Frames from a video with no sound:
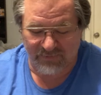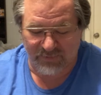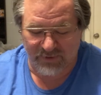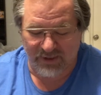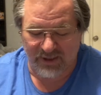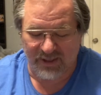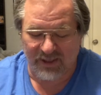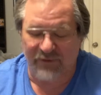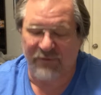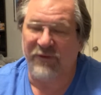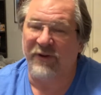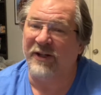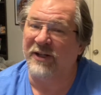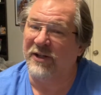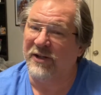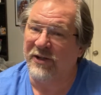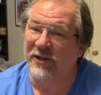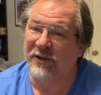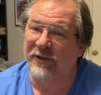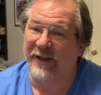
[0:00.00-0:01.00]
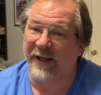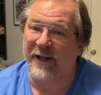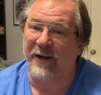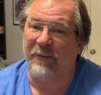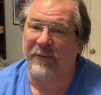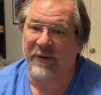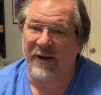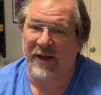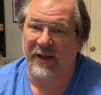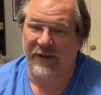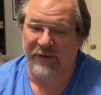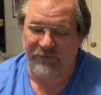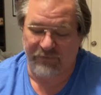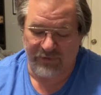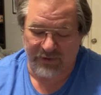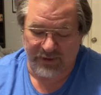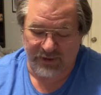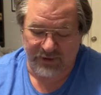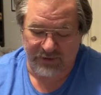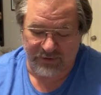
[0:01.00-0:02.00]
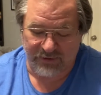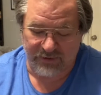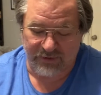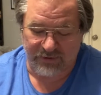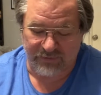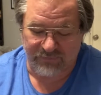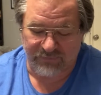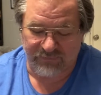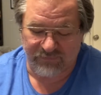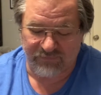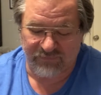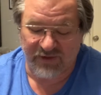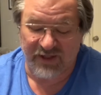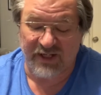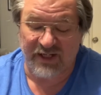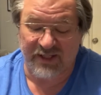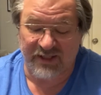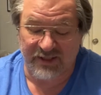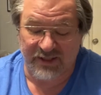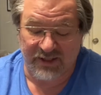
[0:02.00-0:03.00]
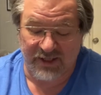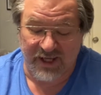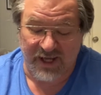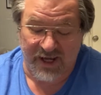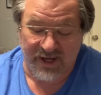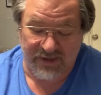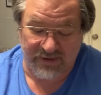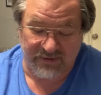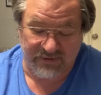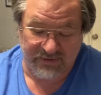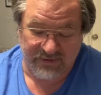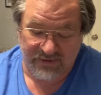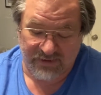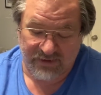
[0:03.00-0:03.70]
but if I do, that'll probably fit into that.